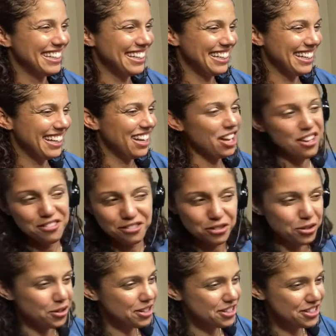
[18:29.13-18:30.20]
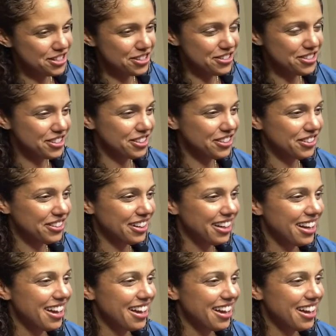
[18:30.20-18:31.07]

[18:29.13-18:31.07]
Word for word: of course you do.